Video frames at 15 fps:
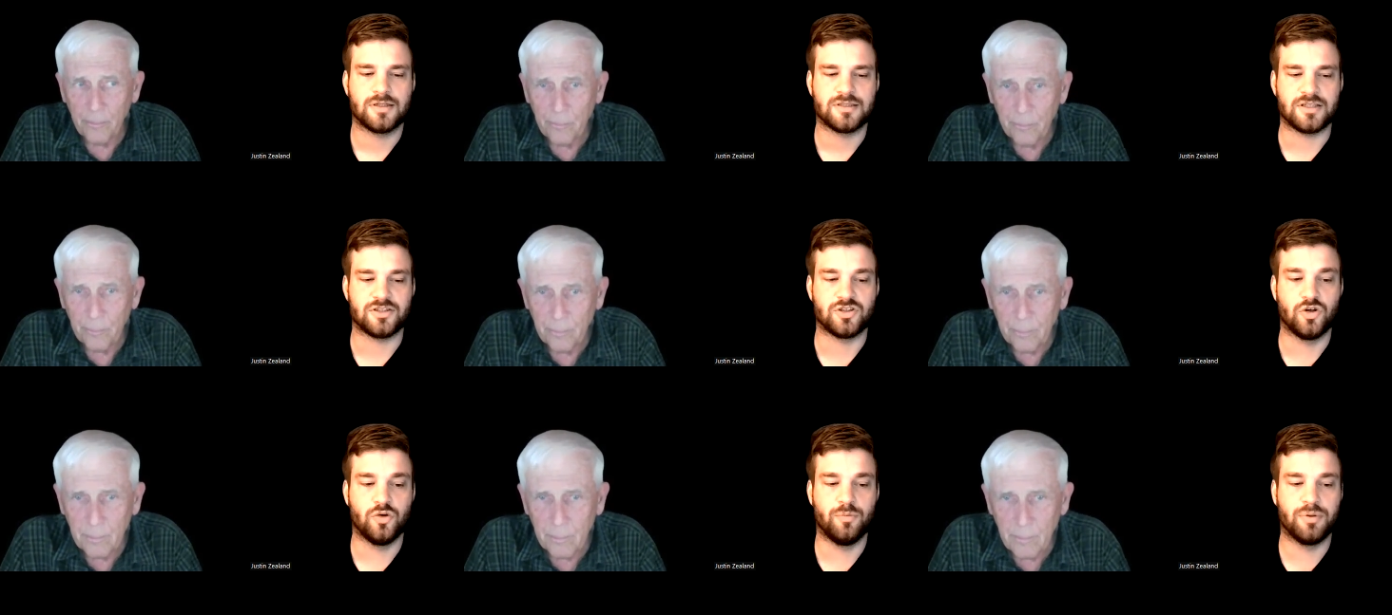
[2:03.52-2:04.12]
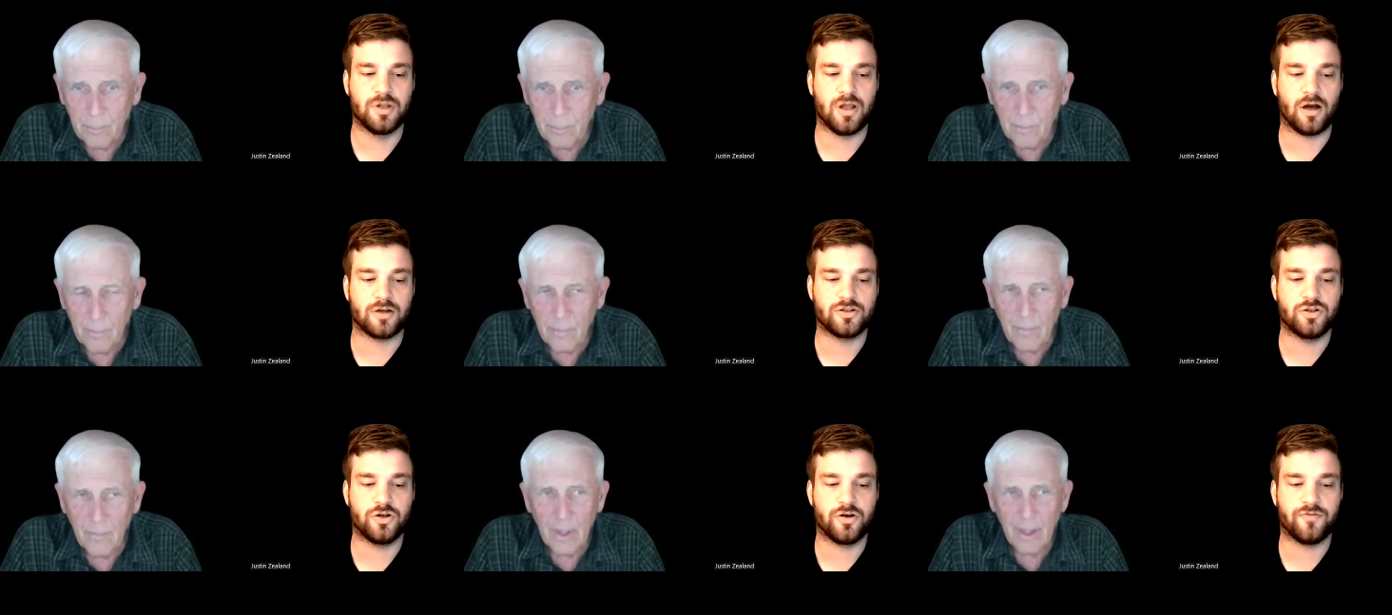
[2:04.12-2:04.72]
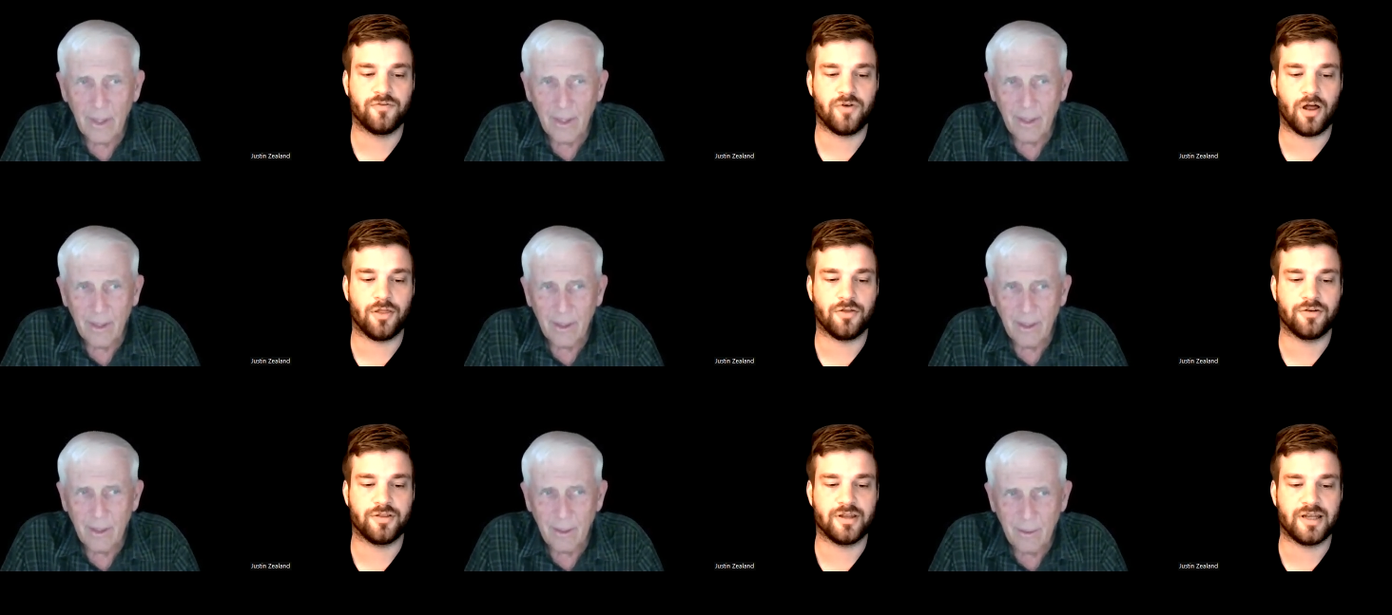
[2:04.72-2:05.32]
Speaker 1: says you belong to your
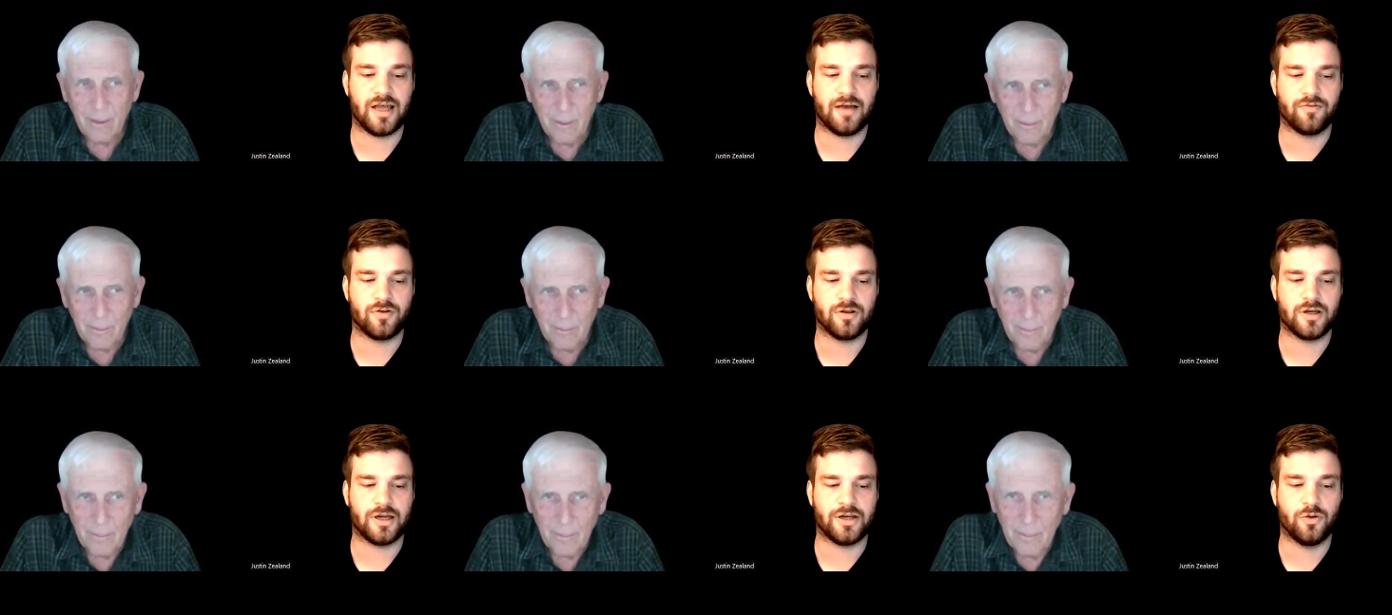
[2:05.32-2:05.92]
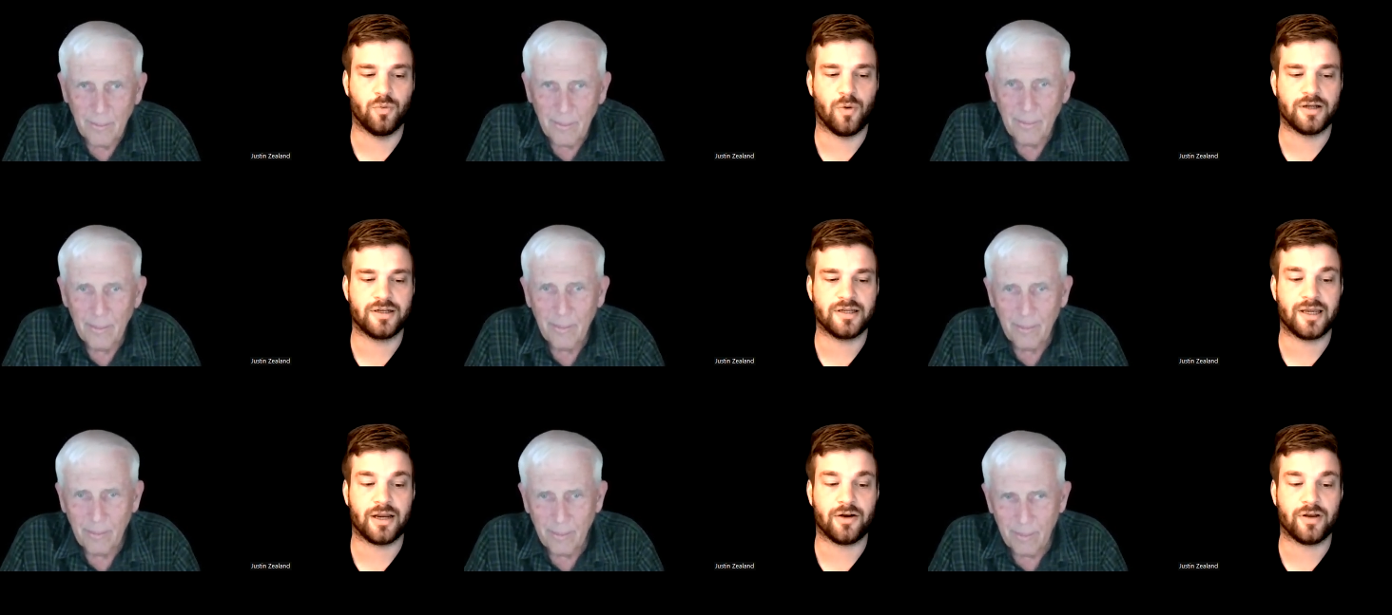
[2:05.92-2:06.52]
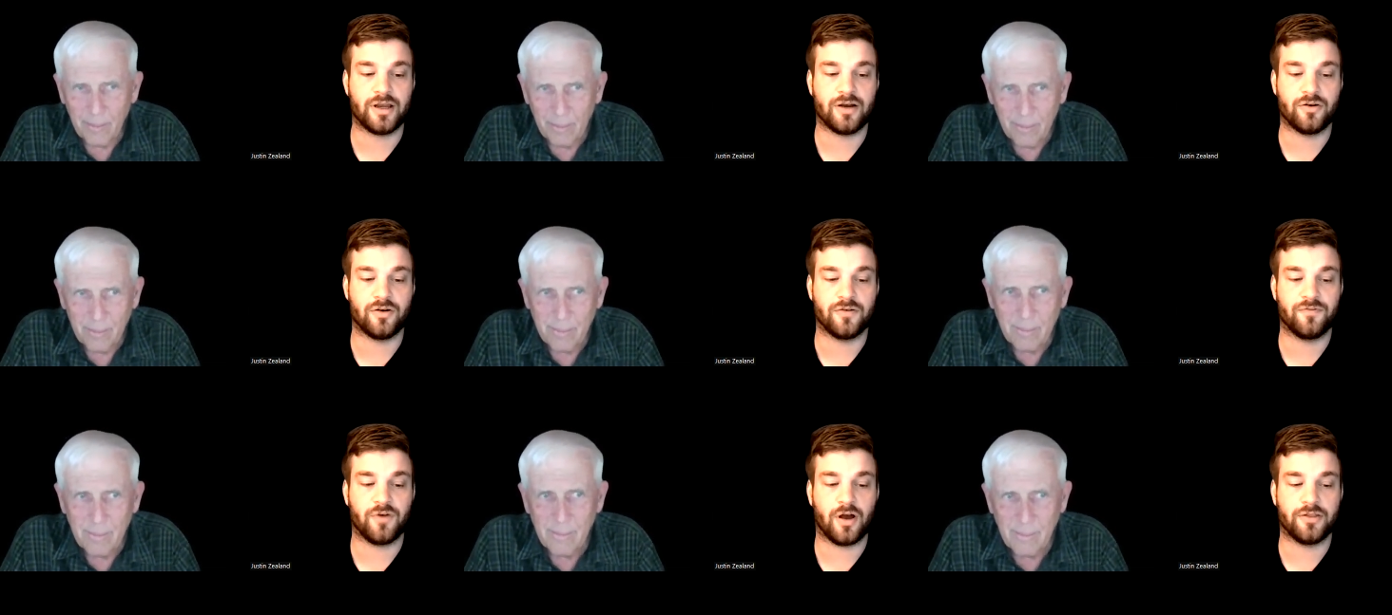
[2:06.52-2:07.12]
father the devil and you want to carry out
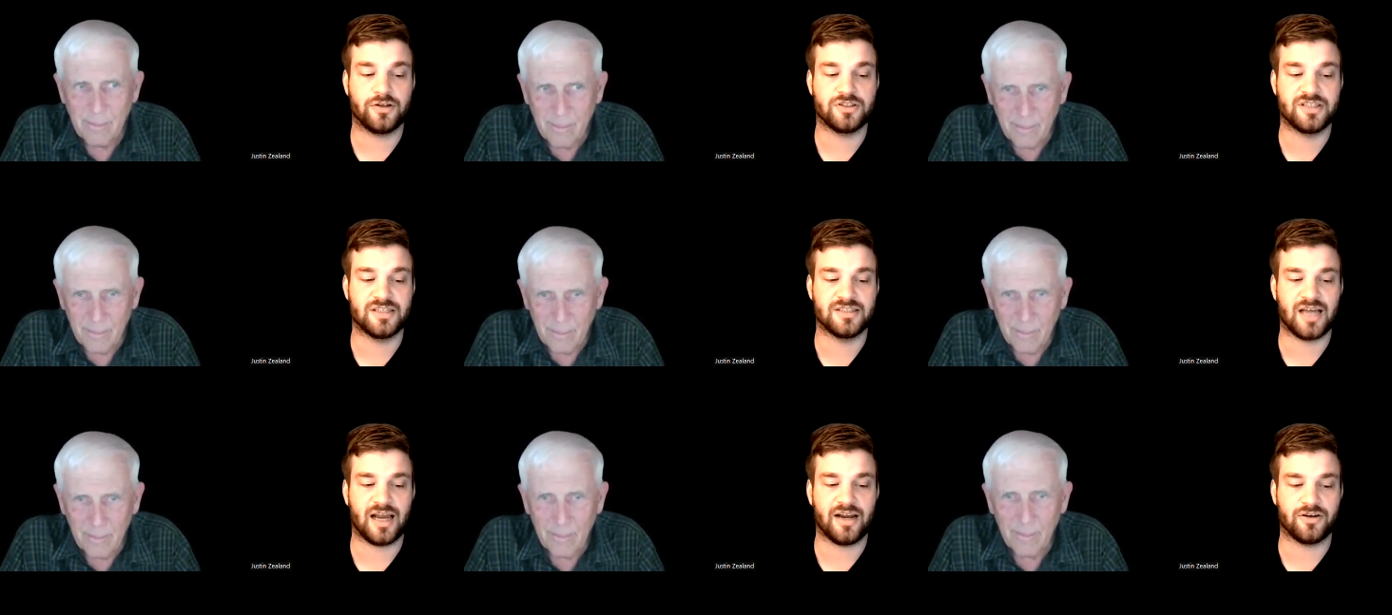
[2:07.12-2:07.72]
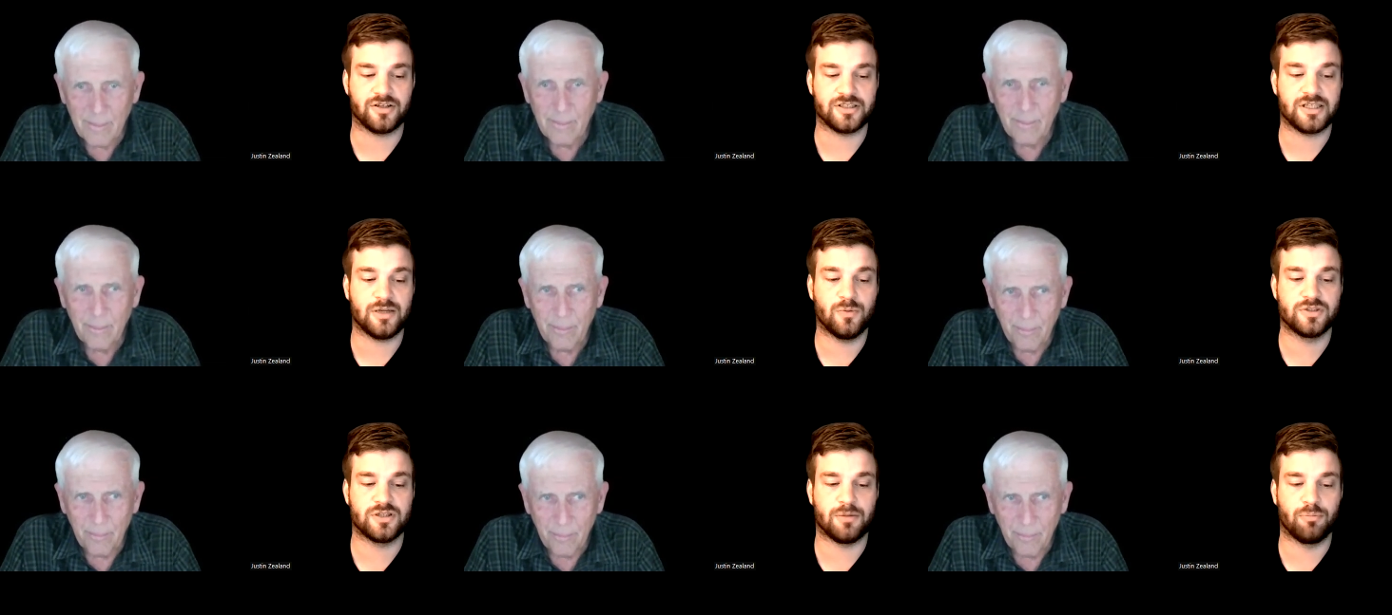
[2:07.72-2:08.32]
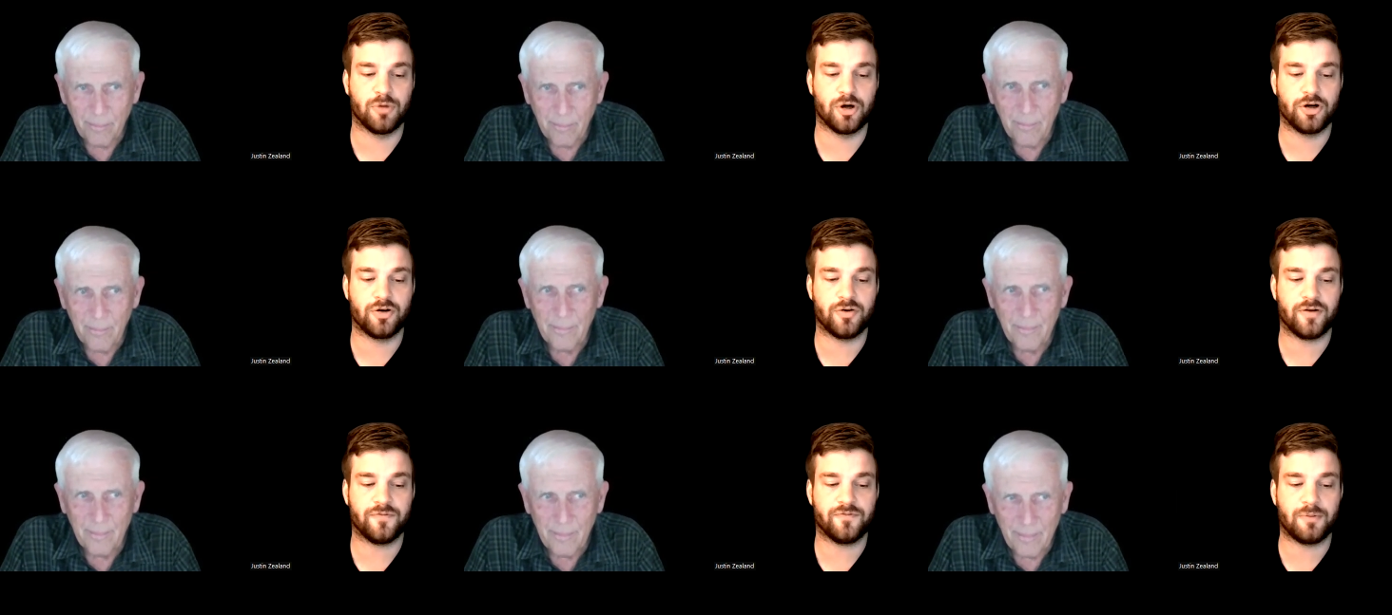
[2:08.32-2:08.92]
your father's desires he was a
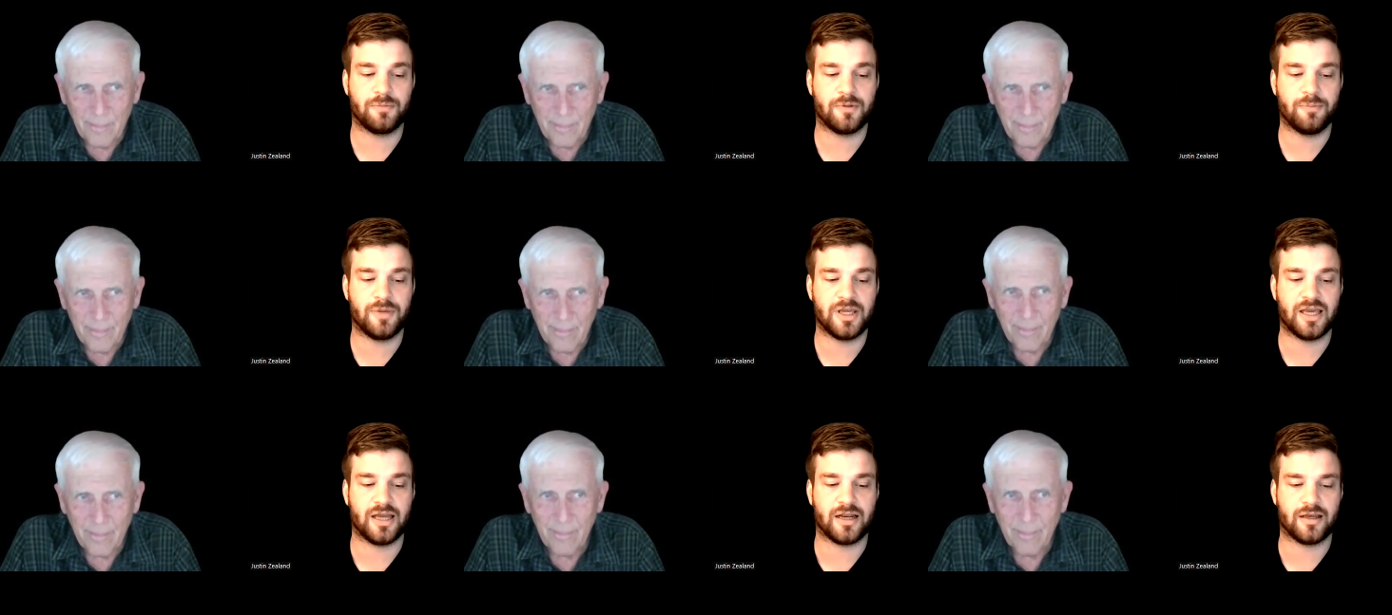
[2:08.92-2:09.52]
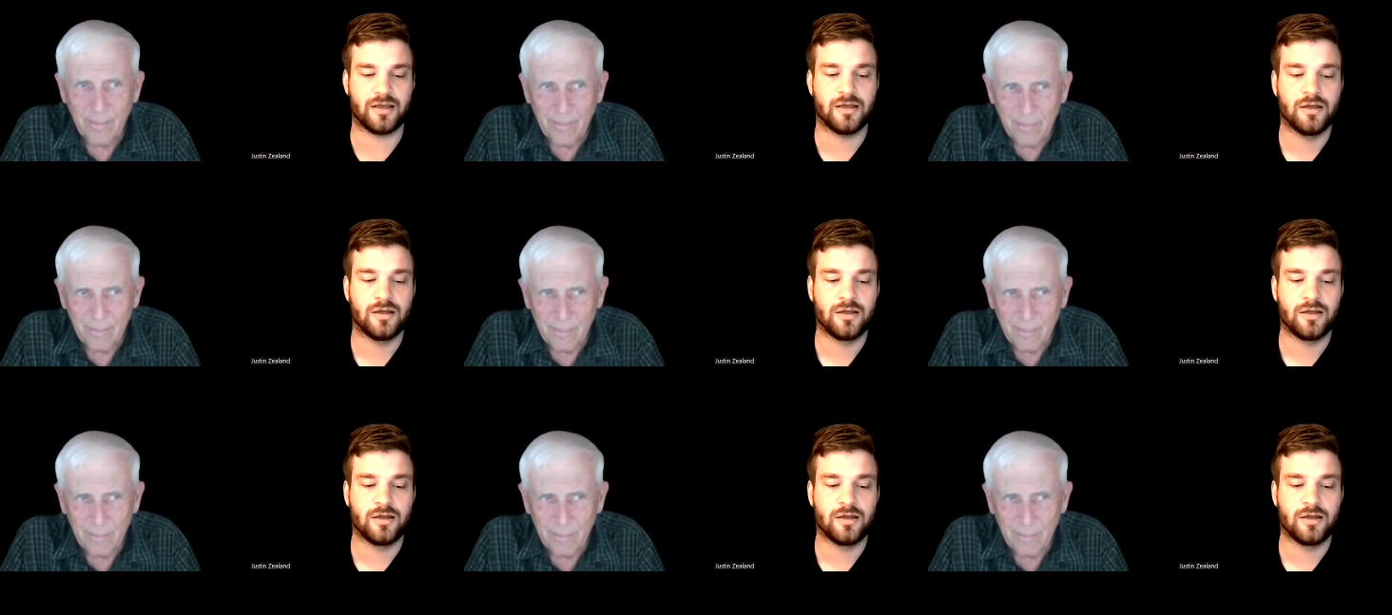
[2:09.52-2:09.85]
murderer from the beginning